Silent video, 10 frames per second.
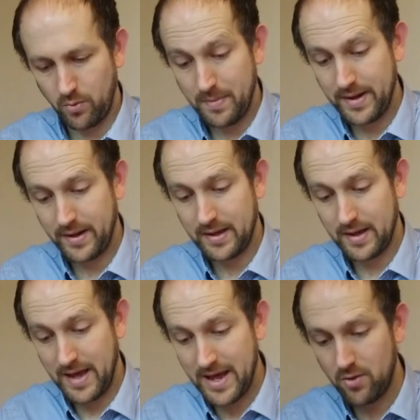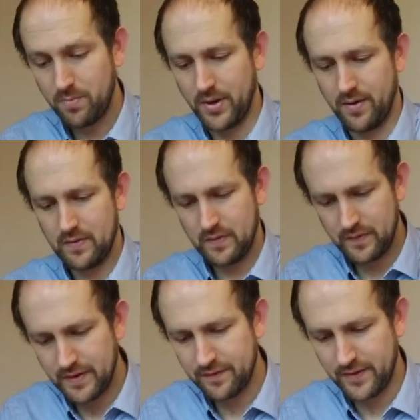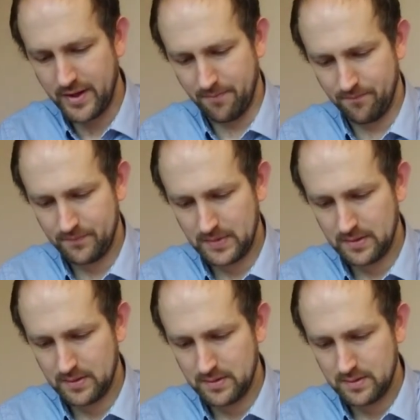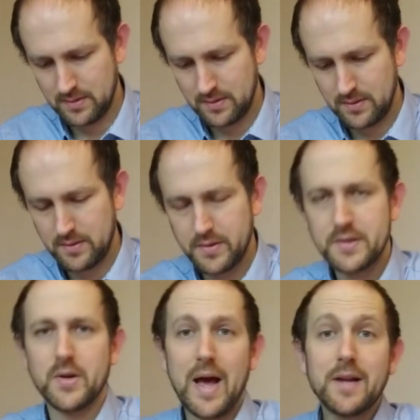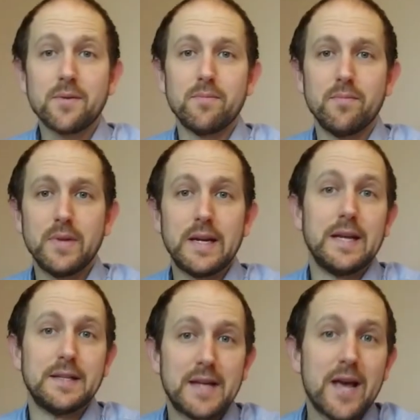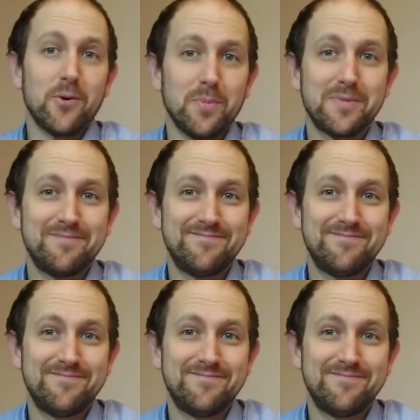will make a helper fit for him. So Adam needs help.